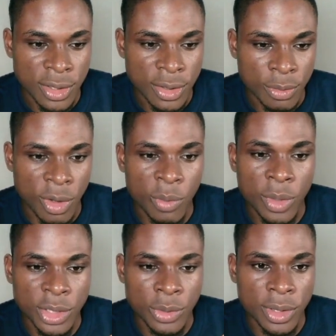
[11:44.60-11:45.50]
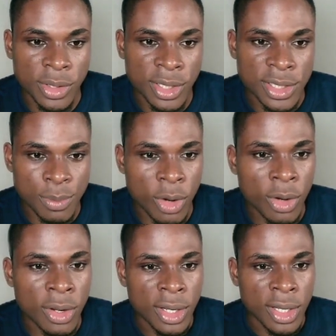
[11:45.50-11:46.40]
What we're doing. It's
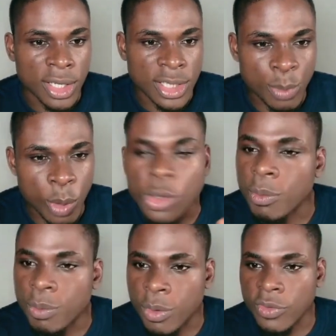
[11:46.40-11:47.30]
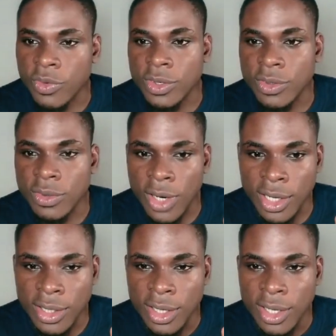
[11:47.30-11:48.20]
more non-profit,
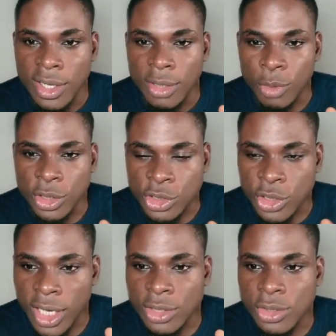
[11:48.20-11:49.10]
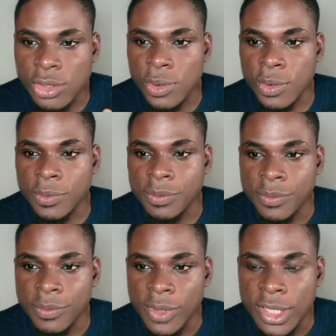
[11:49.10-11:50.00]
right? We're trying to
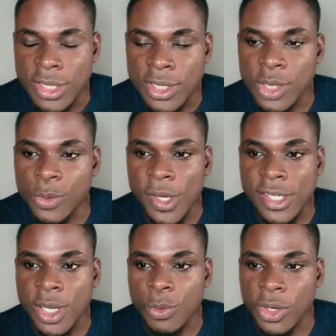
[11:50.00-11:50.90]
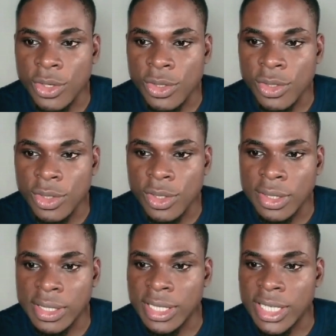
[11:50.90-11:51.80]
see ways that we can
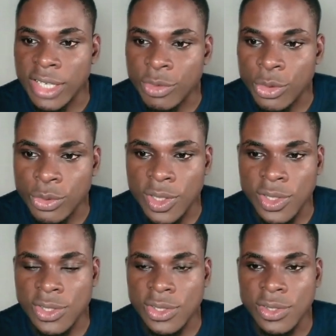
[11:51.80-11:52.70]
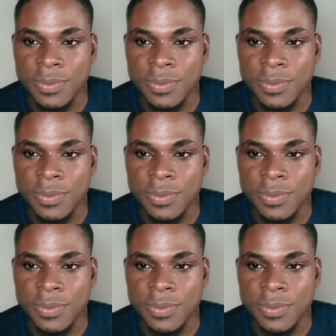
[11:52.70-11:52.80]
give you this